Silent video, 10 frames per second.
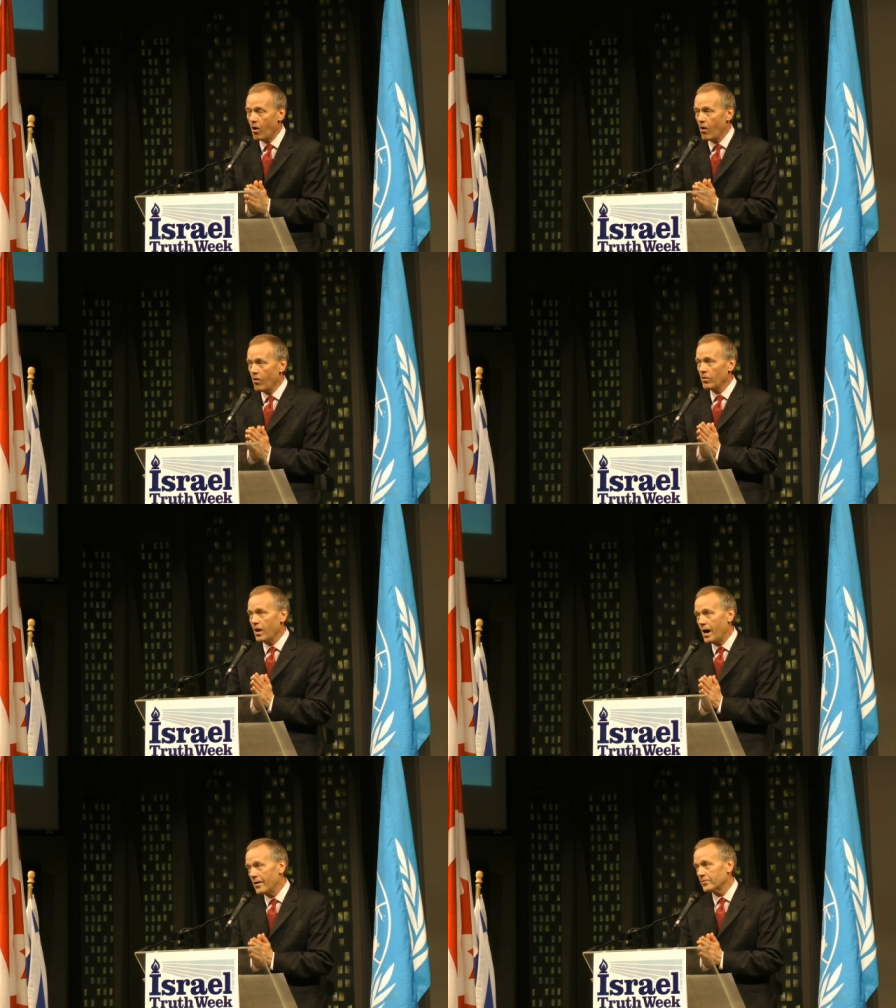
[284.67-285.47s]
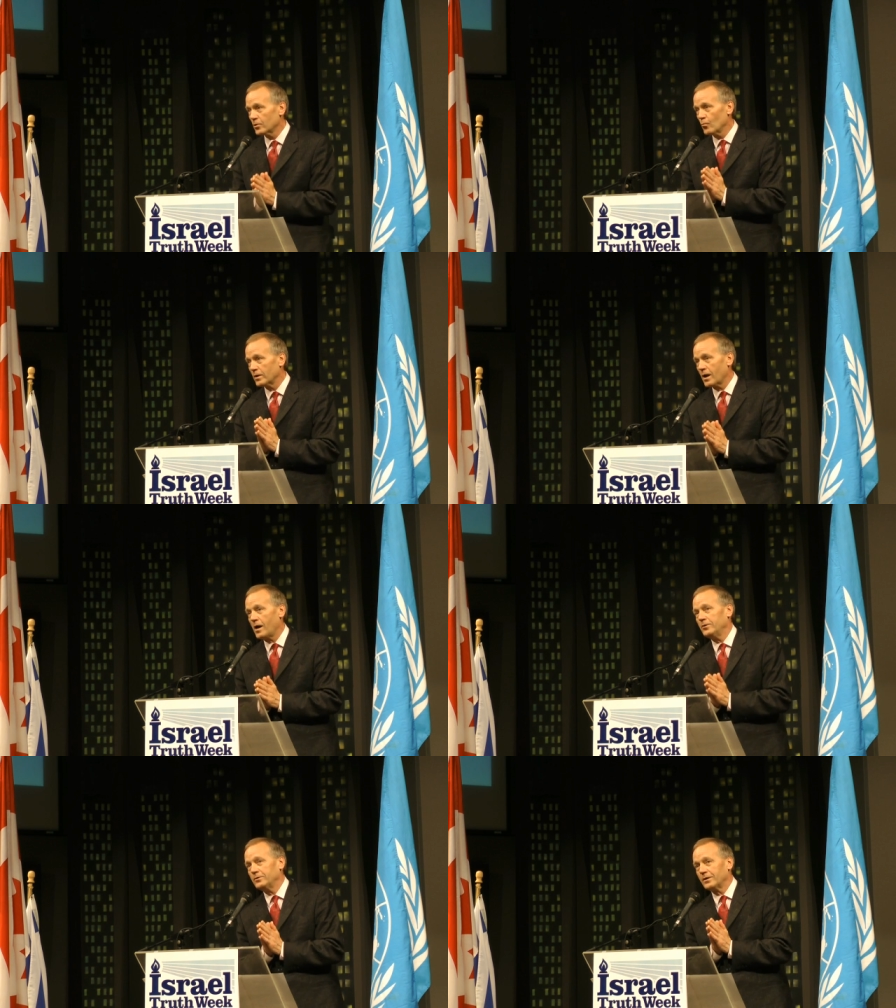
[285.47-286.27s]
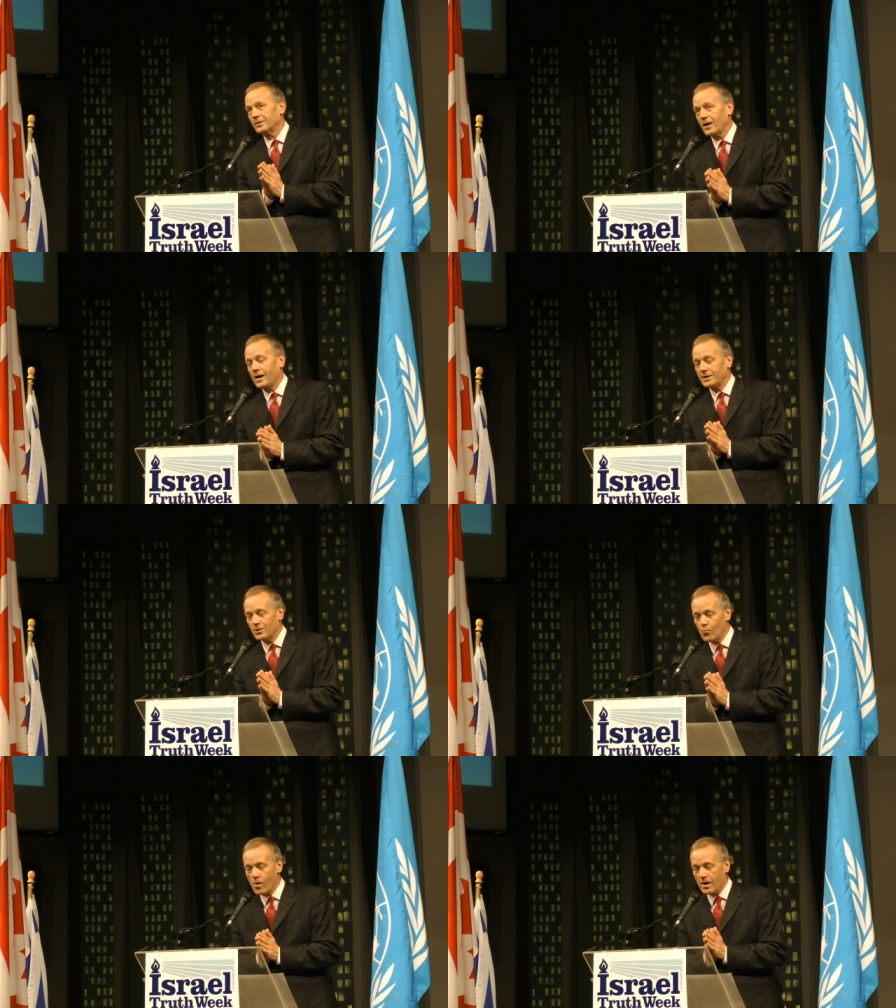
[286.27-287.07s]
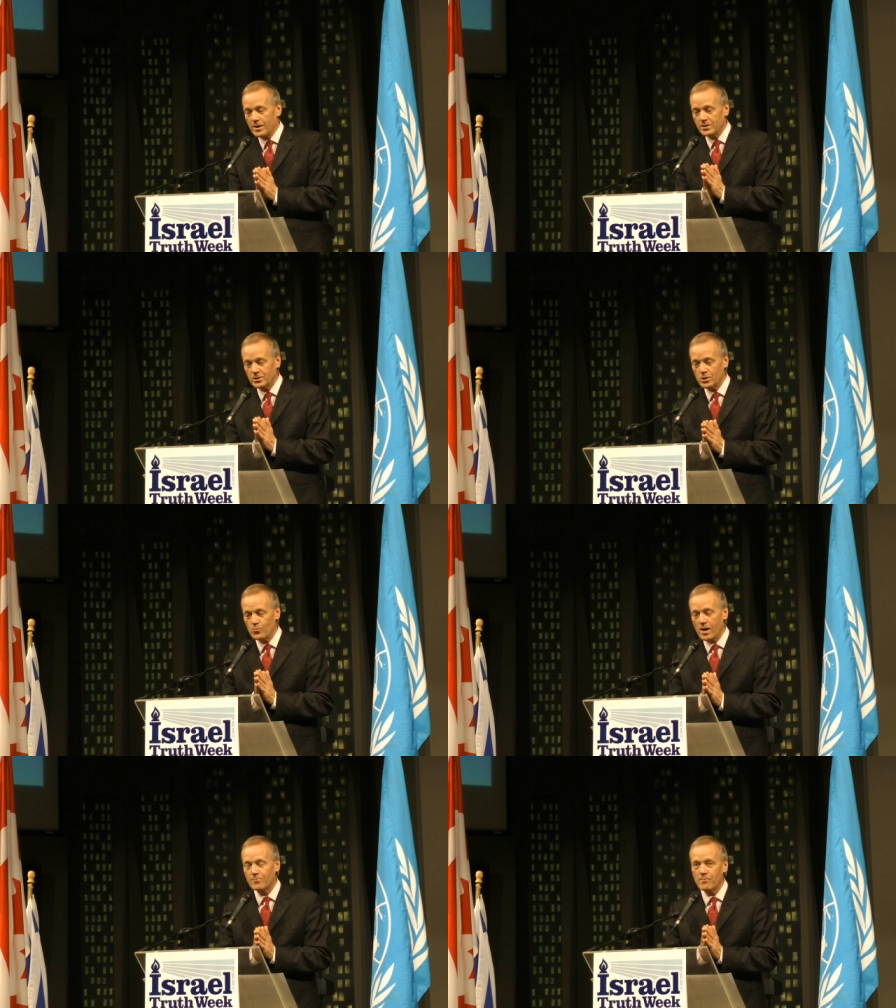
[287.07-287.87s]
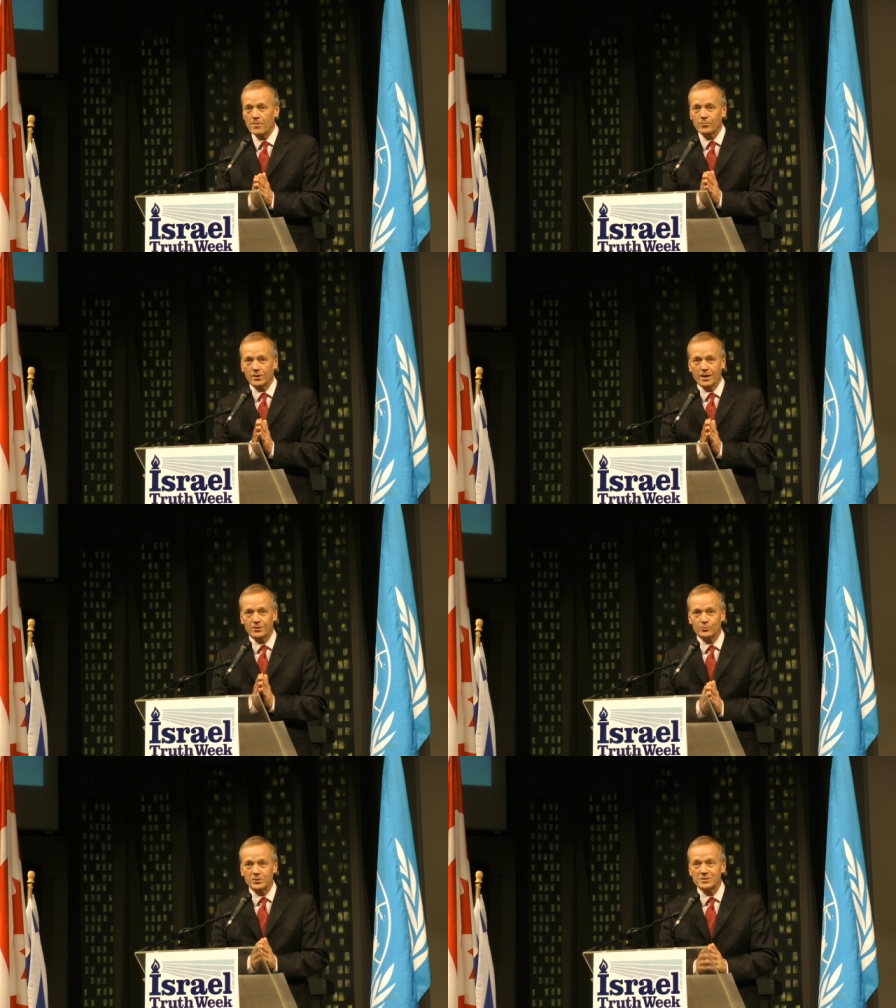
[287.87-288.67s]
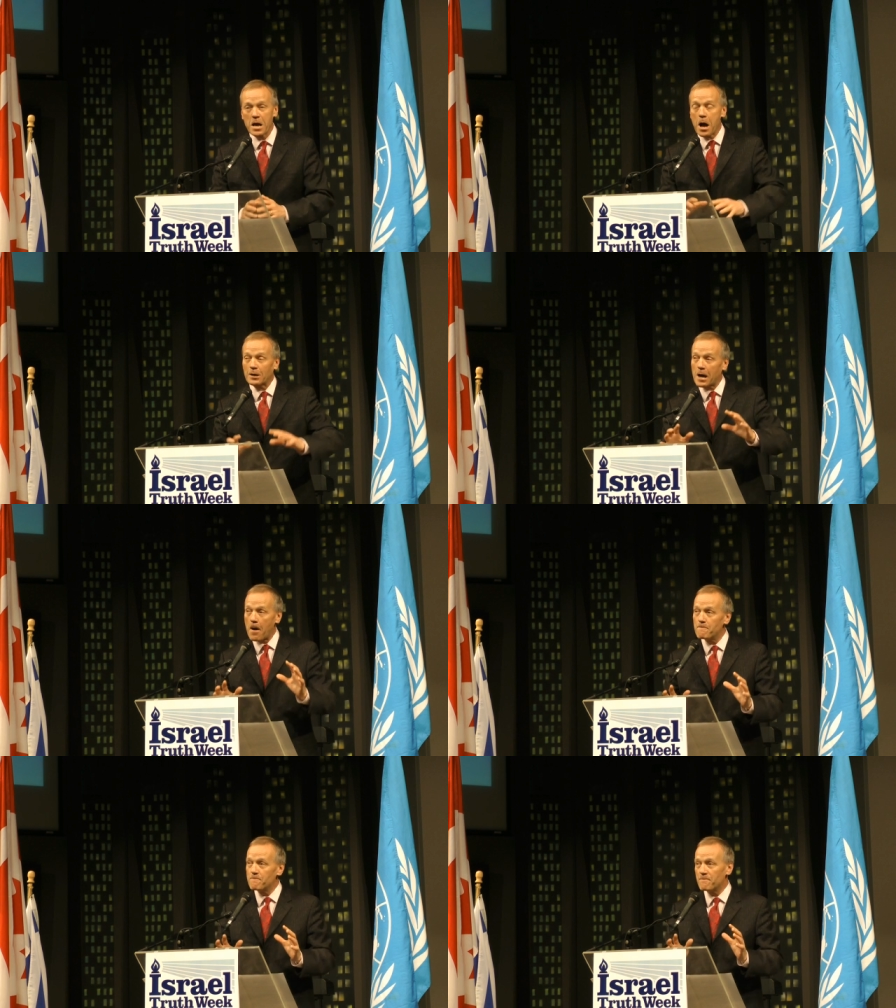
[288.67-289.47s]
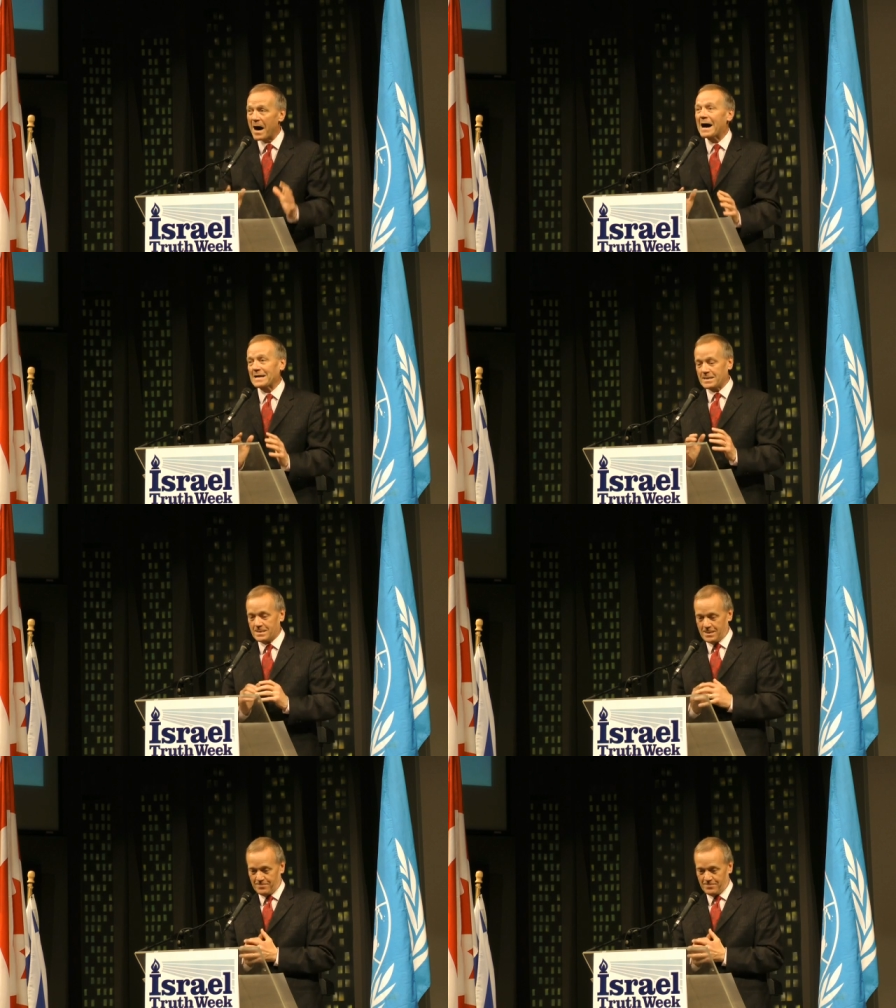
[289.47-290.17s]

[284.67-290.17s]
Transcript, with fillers: all other one hundred ninety-one U N member countries combined.